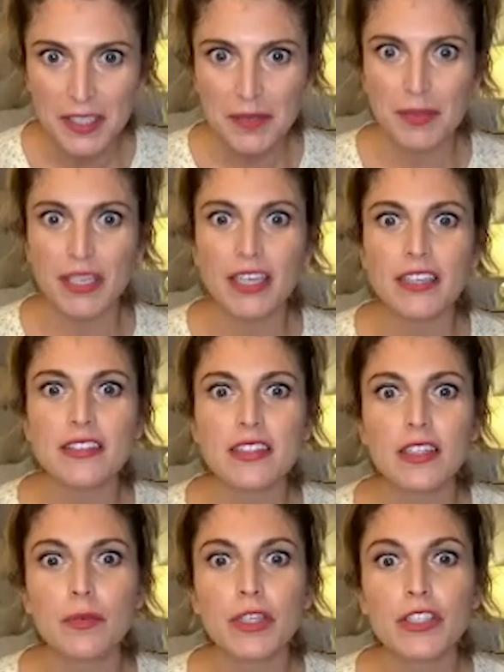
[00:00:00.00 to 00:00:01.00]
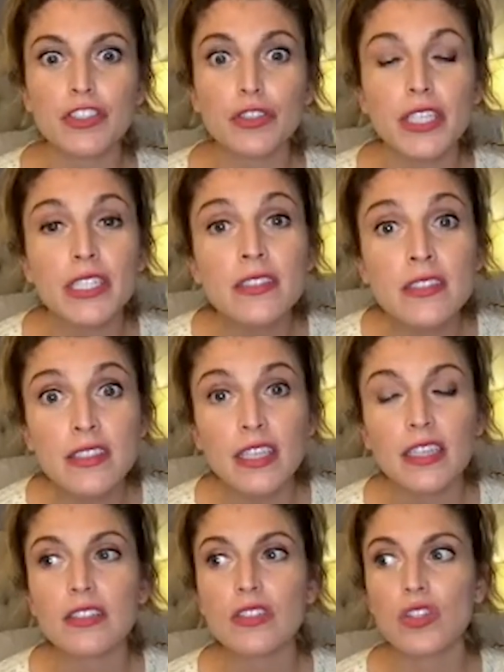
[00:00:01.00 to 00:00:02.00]
because, because your
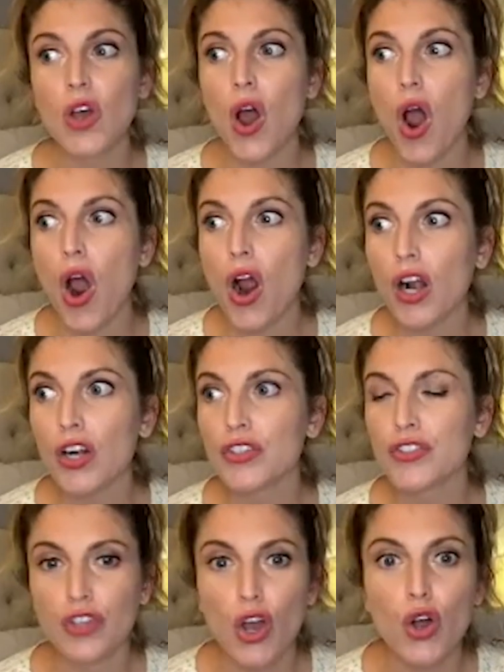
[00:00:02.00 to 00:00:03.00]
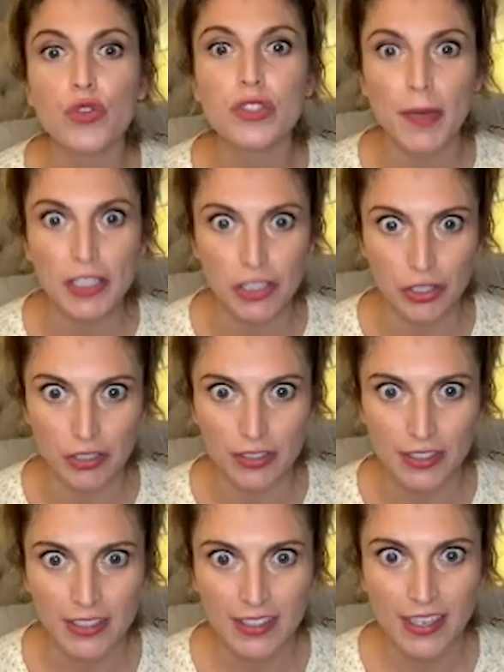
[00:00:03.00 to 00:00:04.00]
instincts are so special,
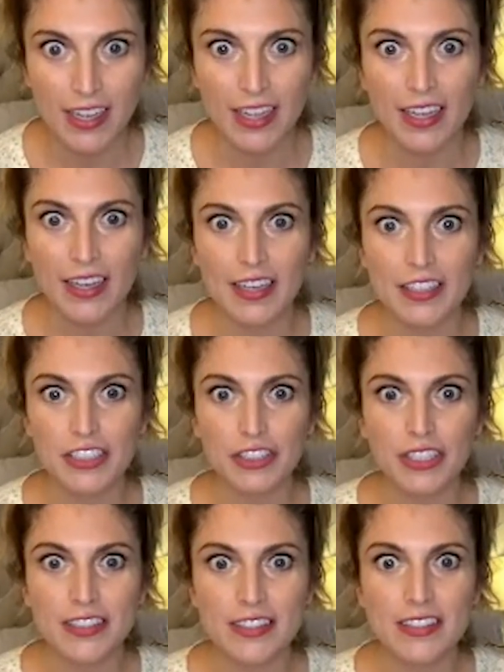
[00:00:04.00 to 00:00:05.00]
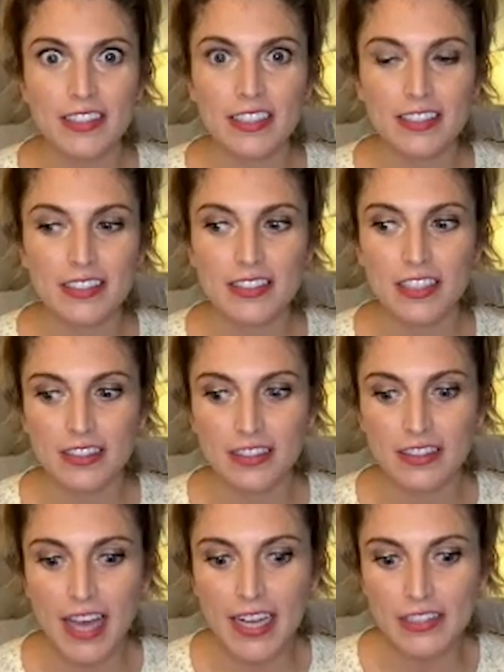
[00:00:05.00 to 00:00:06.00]
and your instincts,
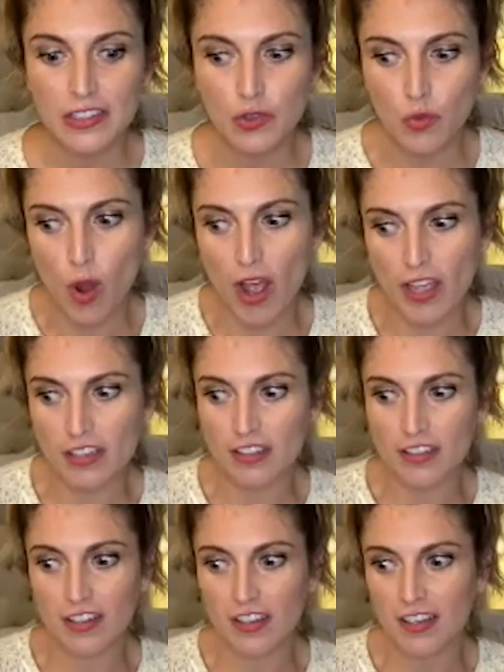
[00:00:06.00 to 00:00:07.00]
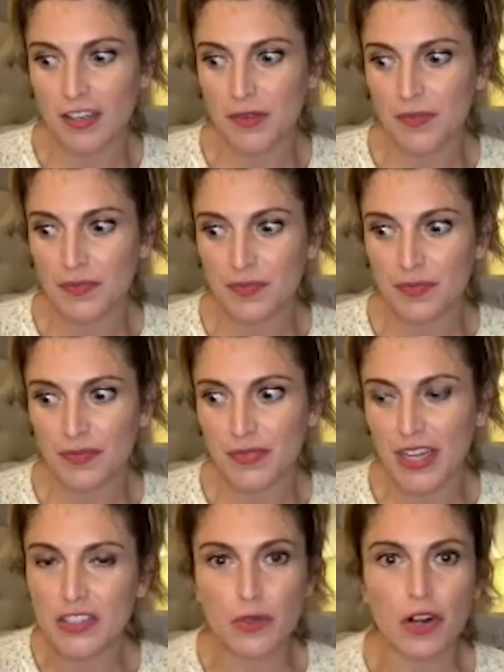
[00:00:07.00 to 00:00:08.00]
that's what,
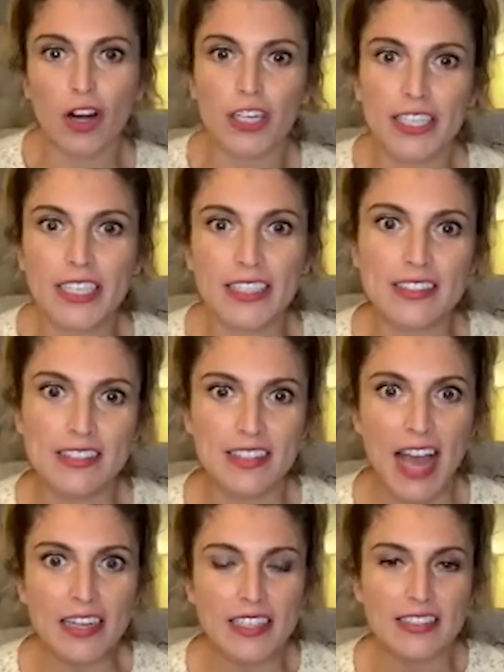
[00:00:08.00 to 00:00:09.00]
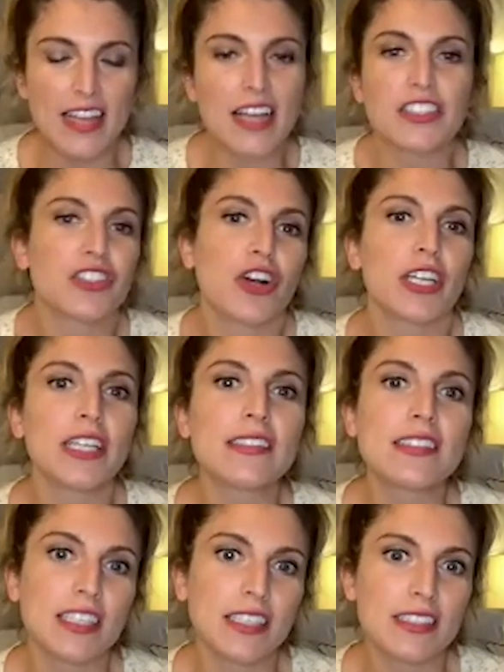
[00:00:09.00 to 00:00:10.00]
that's what art is. It's act, it's acting on
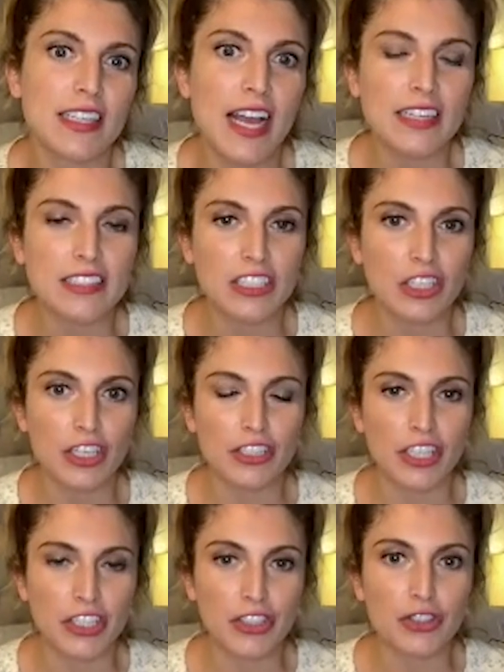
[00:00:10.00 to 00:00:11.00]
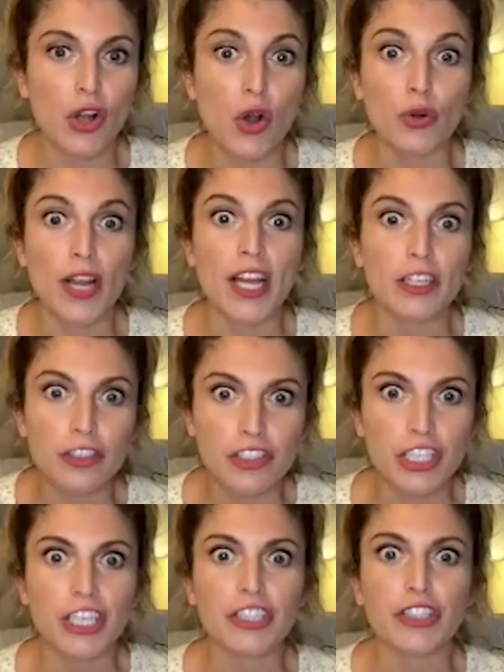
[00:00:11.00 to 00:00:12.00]
instinct and acting on like your own
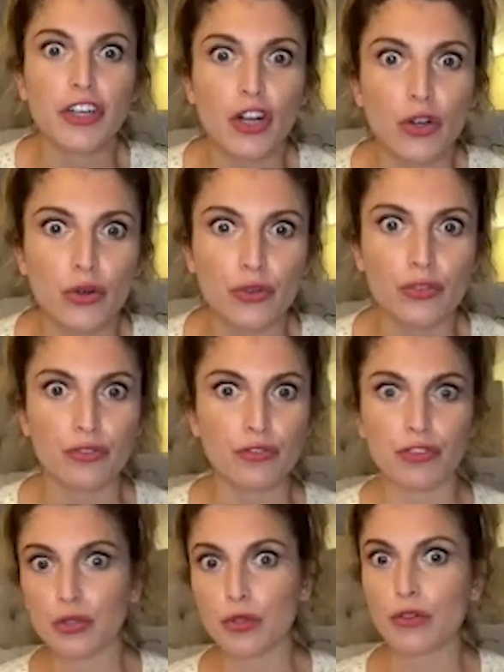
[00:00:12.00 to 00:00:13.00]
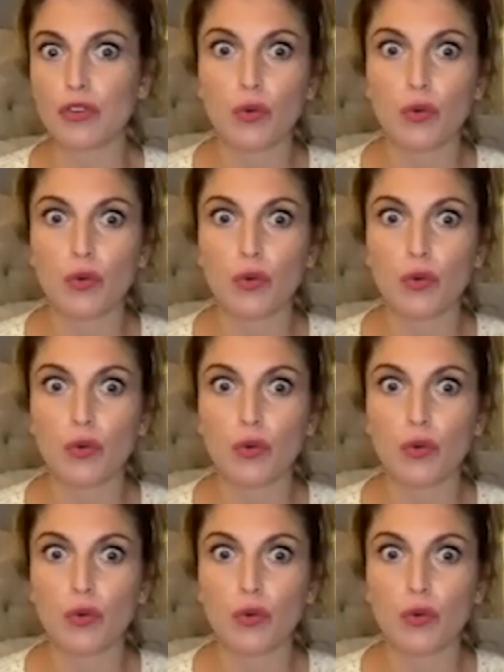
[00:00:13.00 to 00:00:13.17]
energy and your own view of the